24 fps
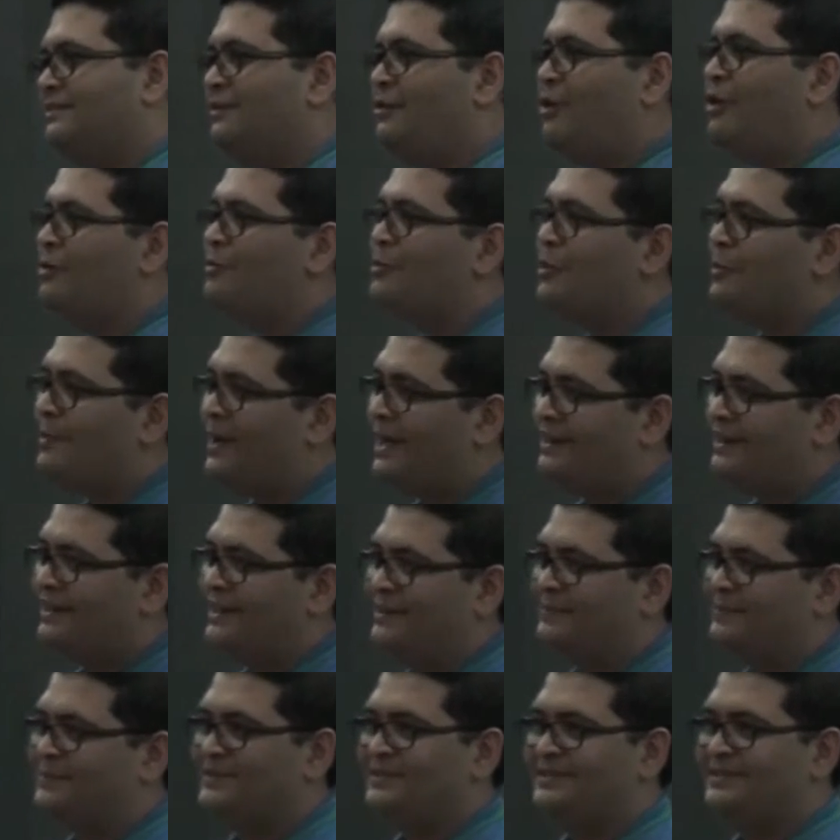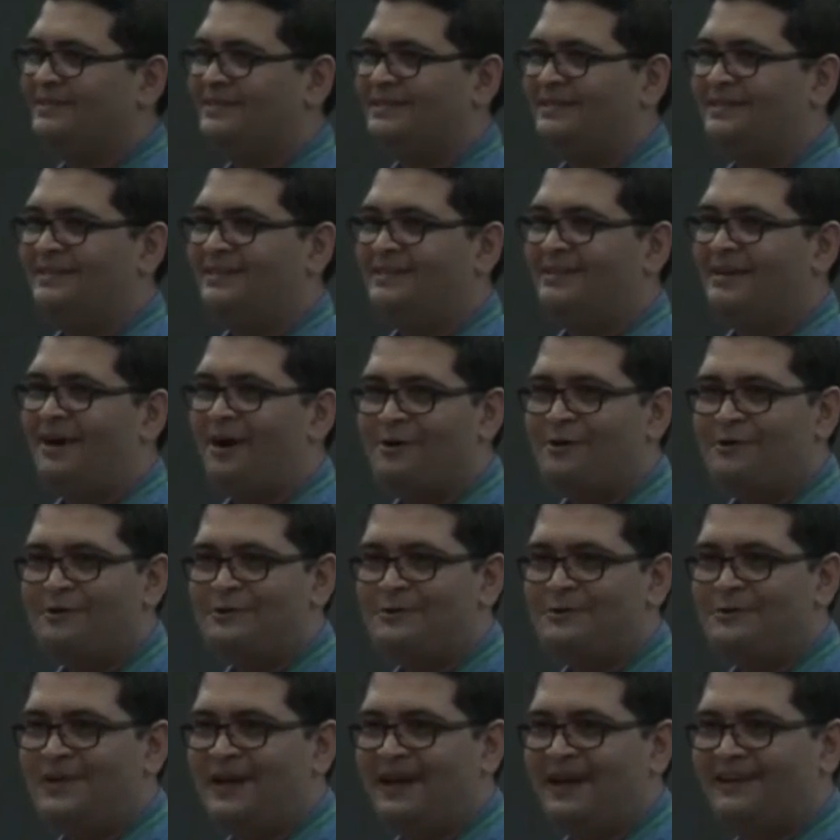on mobile games. How to
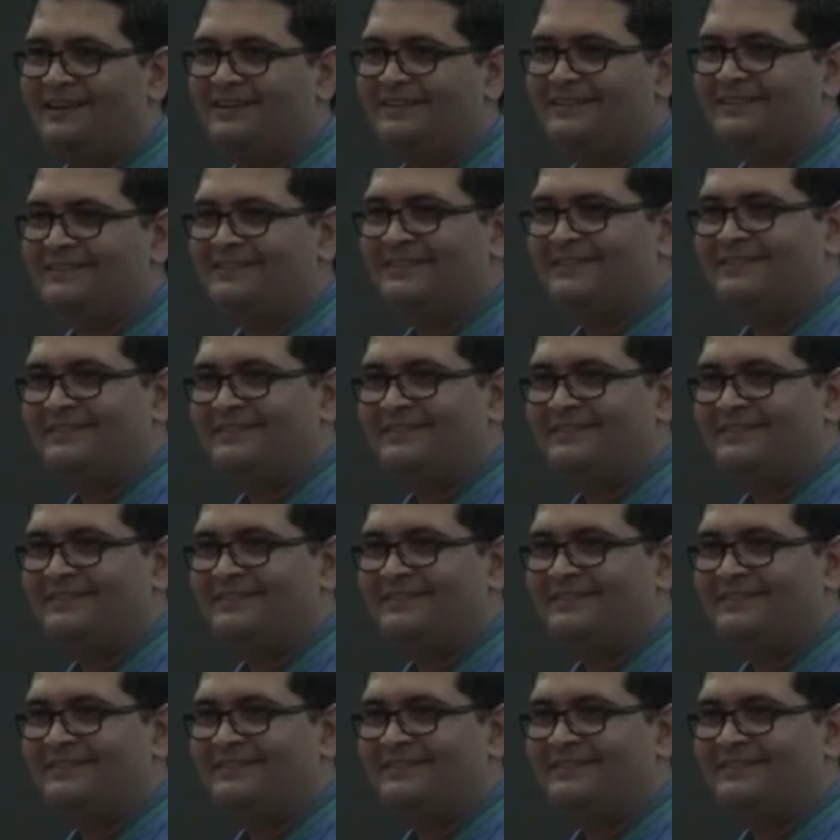do that?